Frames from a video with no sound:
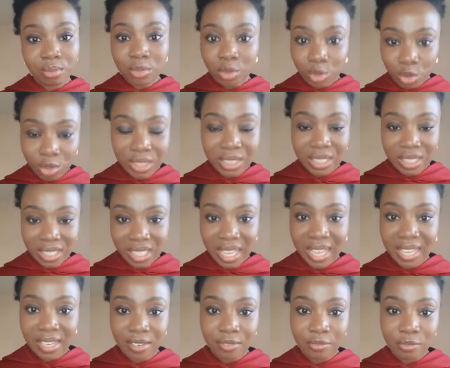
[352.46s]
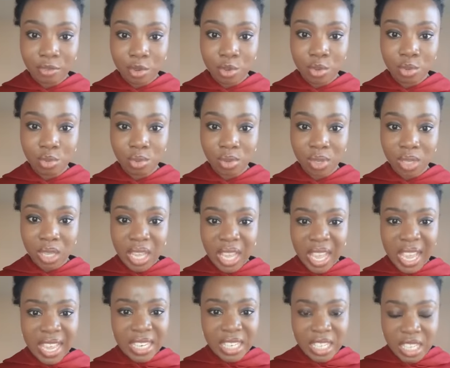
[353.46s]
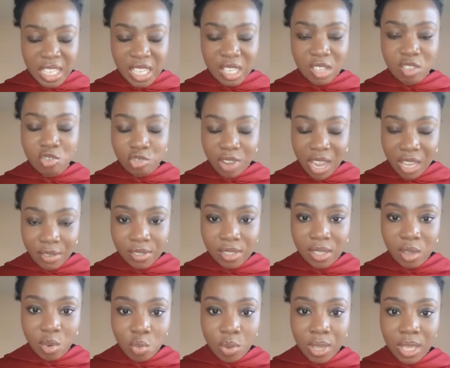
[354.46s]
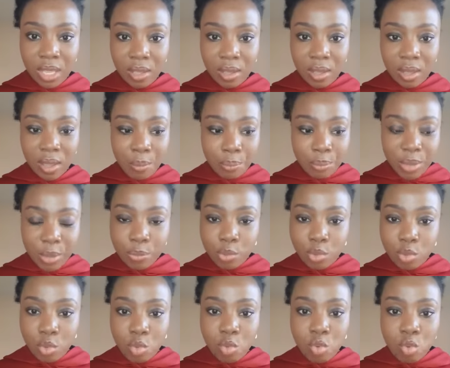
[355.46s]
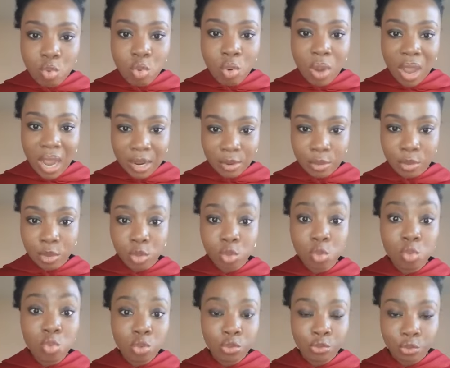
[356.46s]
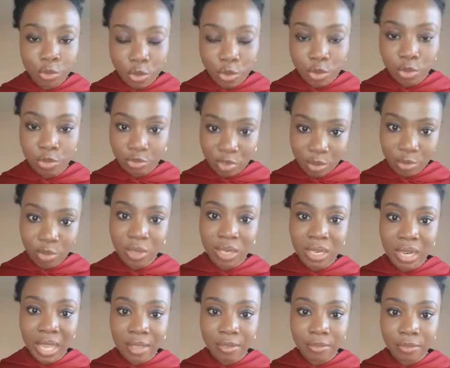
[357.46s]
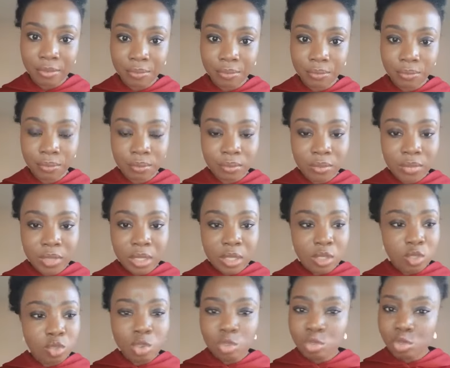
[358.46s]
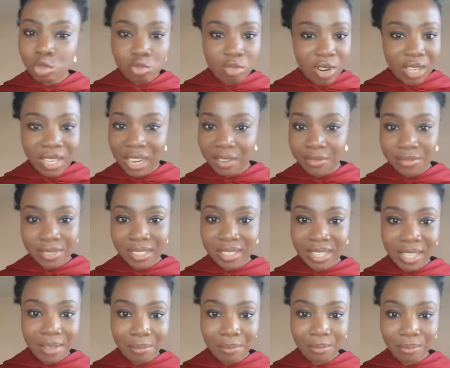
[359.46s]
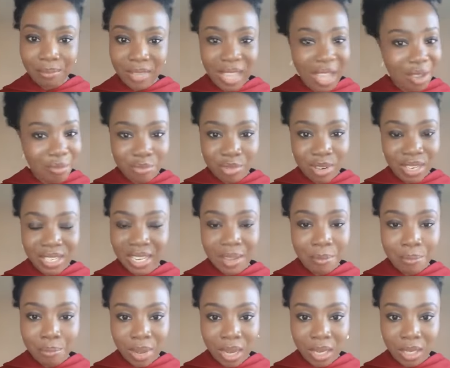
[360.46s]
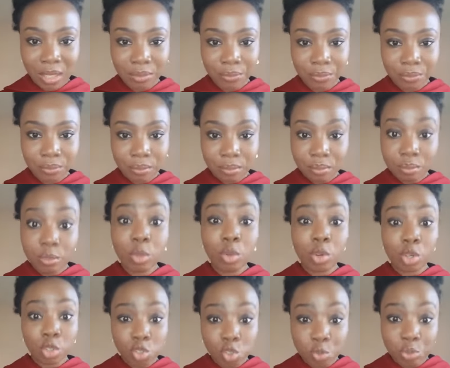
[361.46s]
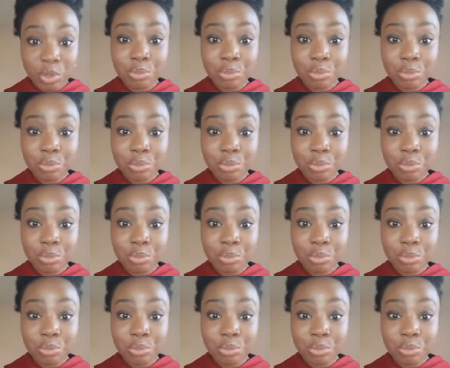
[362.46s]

to decide for you. And He drives away people who are not good for you from your life. Don't run after them and bring them back, because you'll be